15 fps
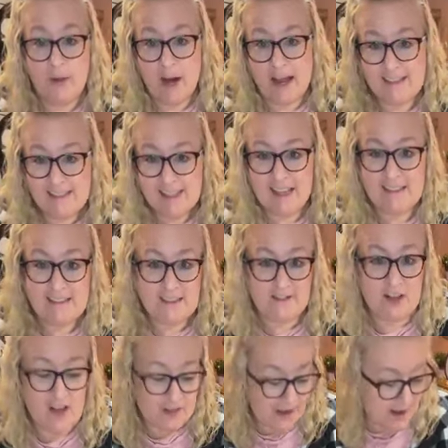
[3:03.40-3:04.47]
in the process
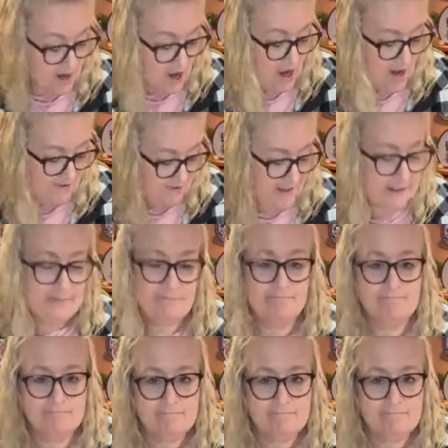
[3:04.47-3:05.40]
of all that coughing,